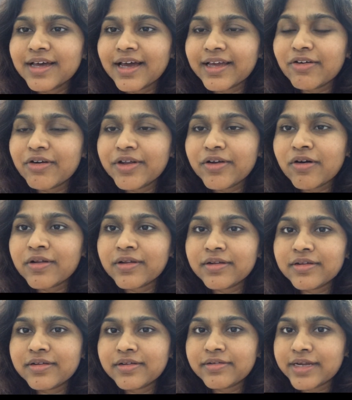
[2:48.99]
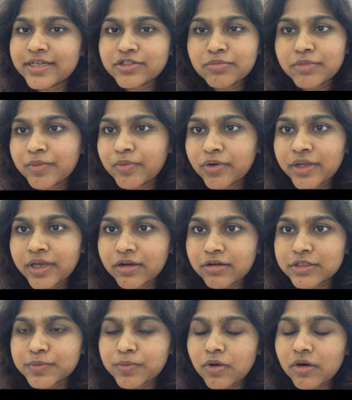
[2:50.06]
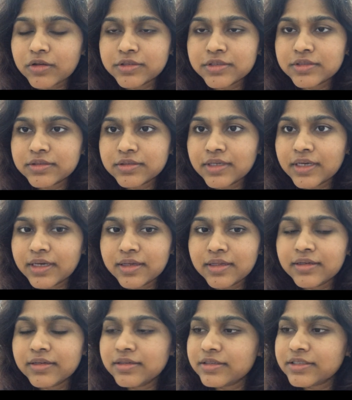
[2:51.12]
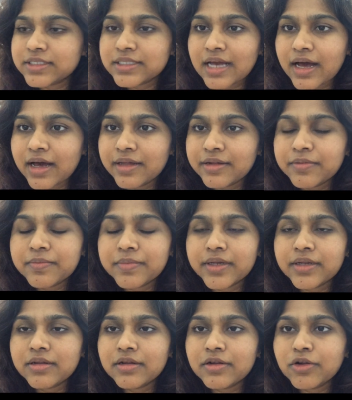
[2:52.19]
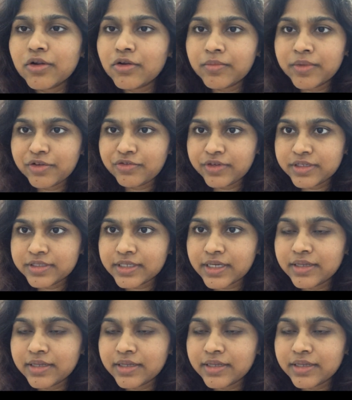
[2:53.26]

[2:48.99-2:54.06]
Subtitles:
I got it on the rest of my body. I got spots and scarred, but not on my face.